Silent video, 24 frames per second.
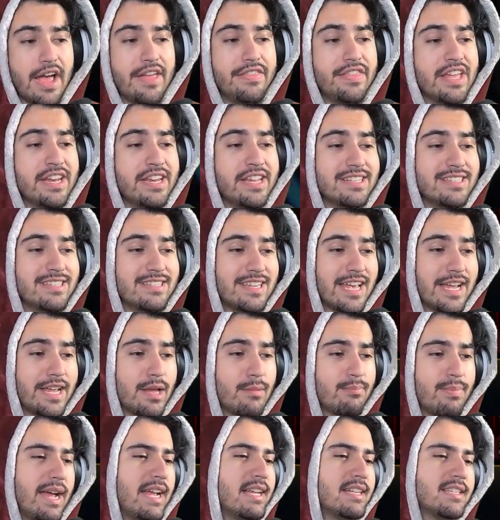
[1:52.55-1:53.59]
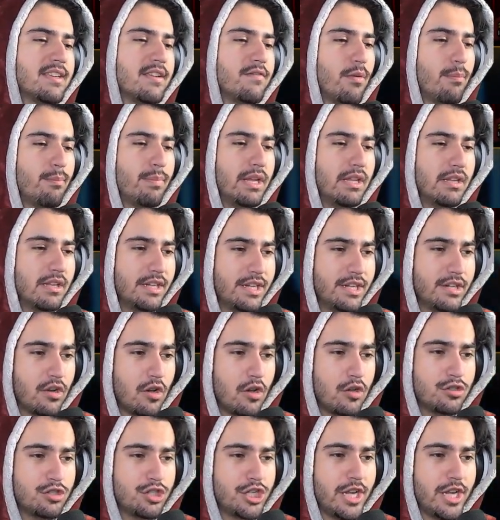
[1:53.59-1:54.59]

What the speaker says: And then his second passive ability called